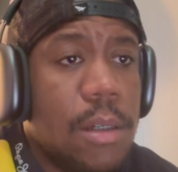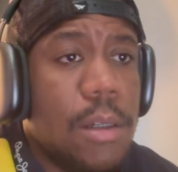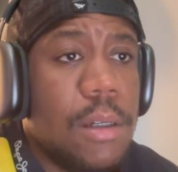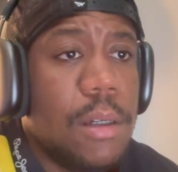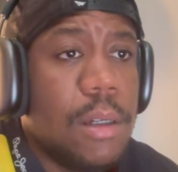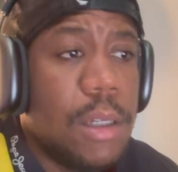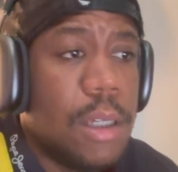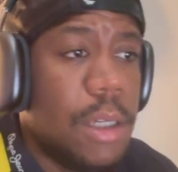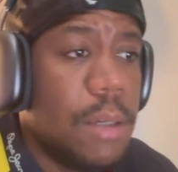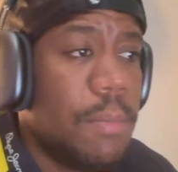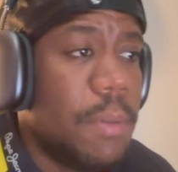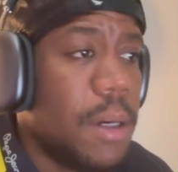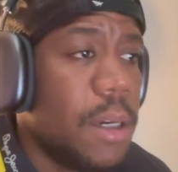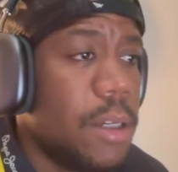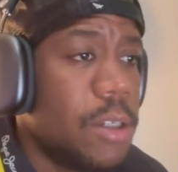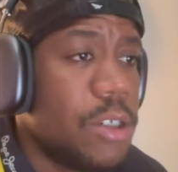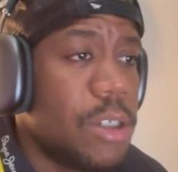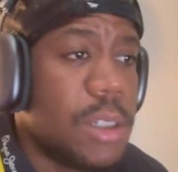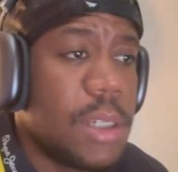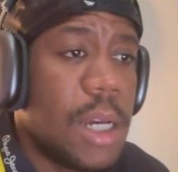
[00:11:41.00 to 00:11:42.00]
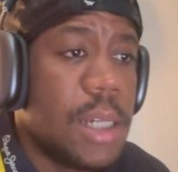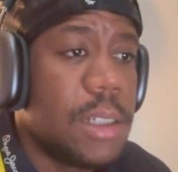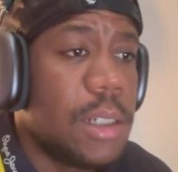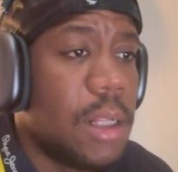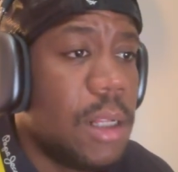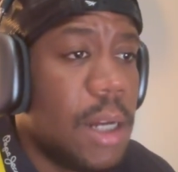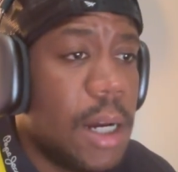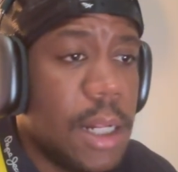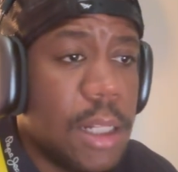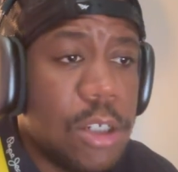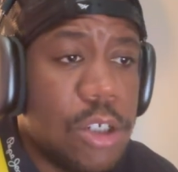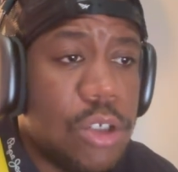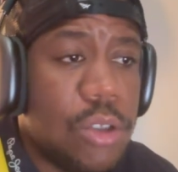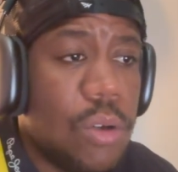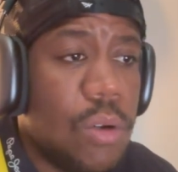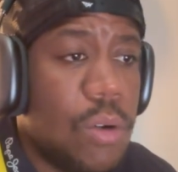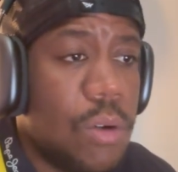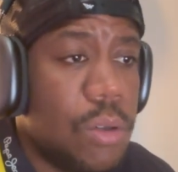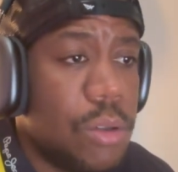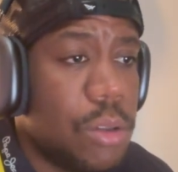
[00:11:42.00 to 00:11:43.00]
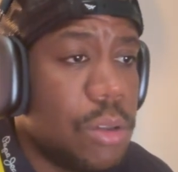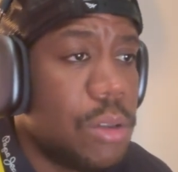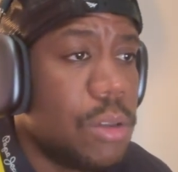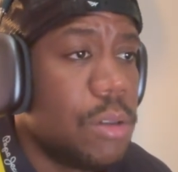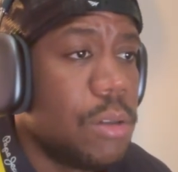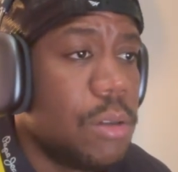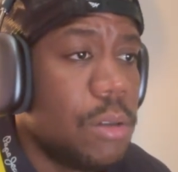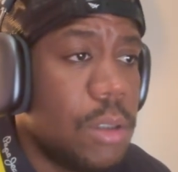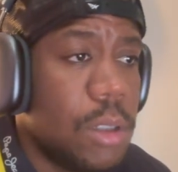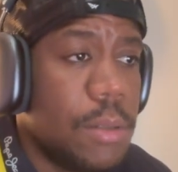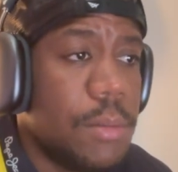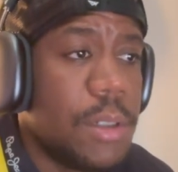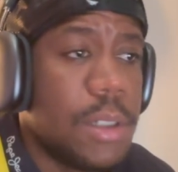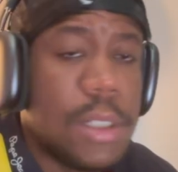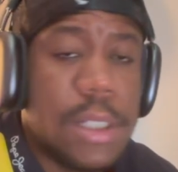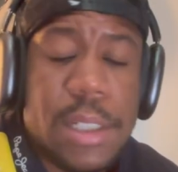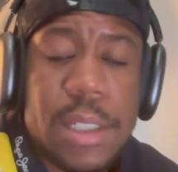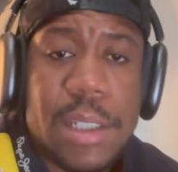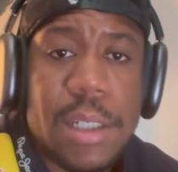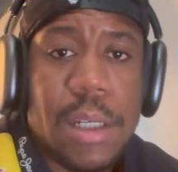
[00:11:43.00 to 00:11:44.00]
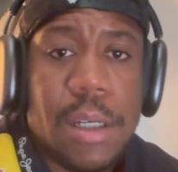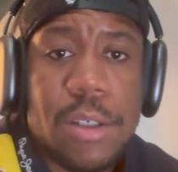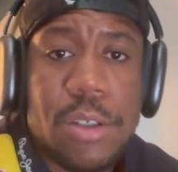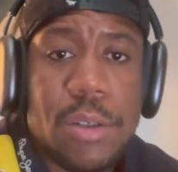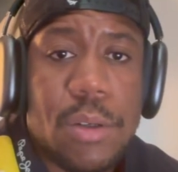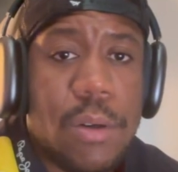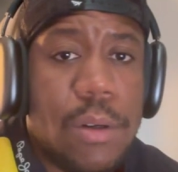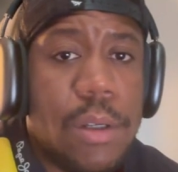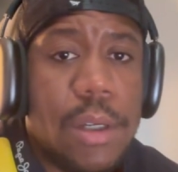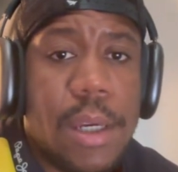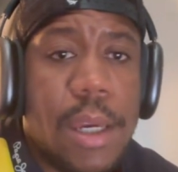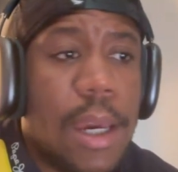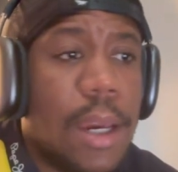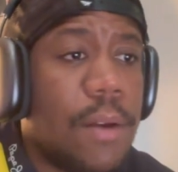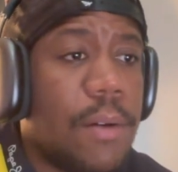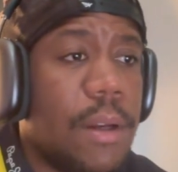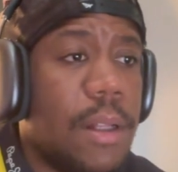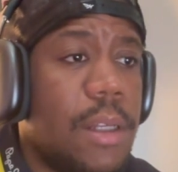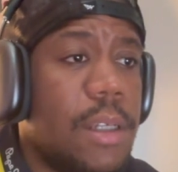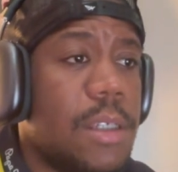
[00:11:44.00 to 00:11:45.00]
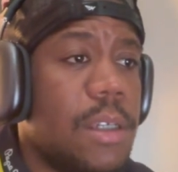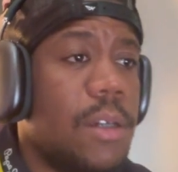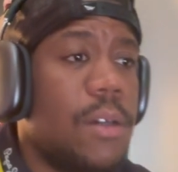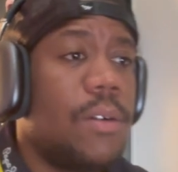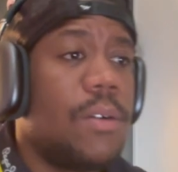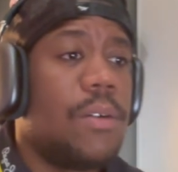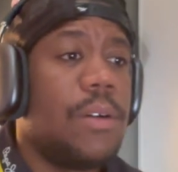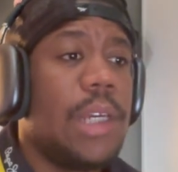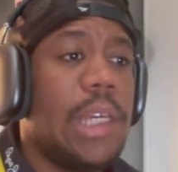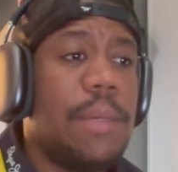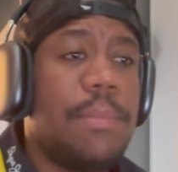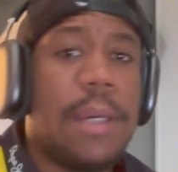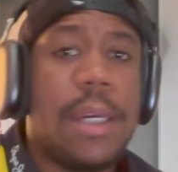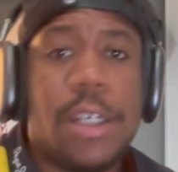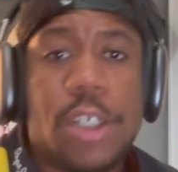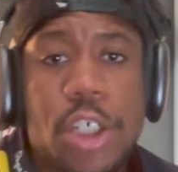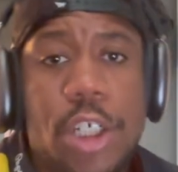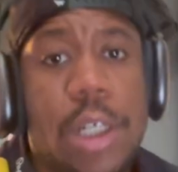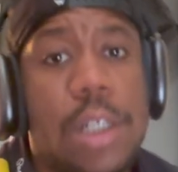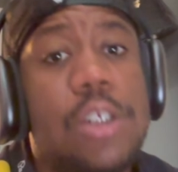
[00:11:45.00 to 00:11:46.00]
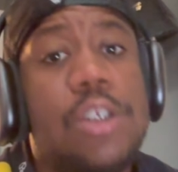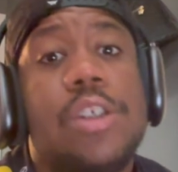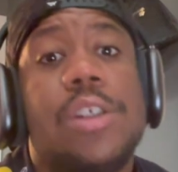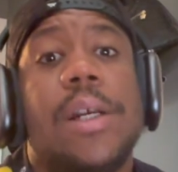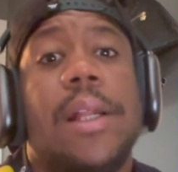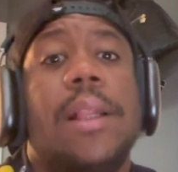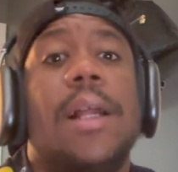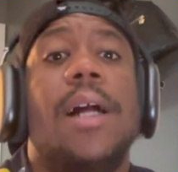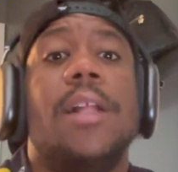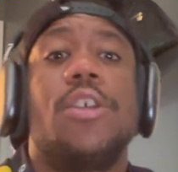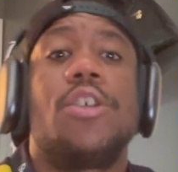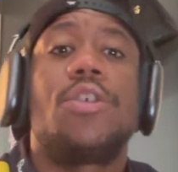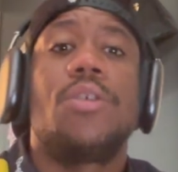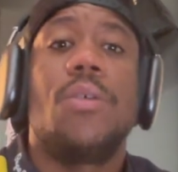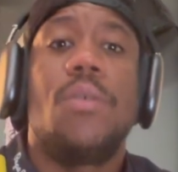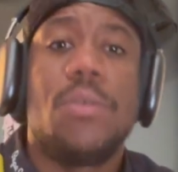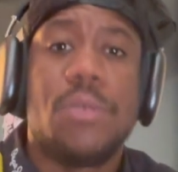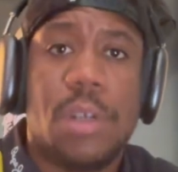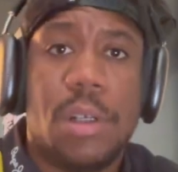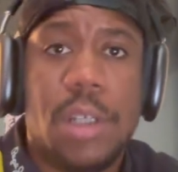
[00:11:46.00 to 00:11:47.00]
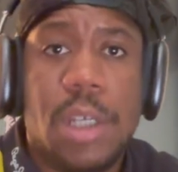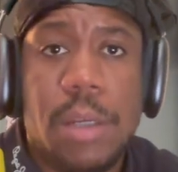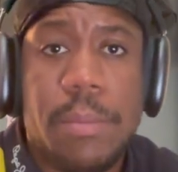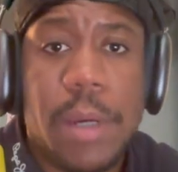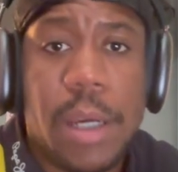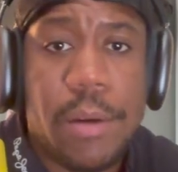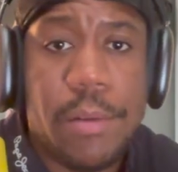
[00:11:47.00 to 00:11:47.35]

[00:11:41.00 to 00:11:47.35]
eBay just has a lot of stores, you know what I'm saying? So you can't really say, oh, eBay is shit. It's just a lot of stores on eBay,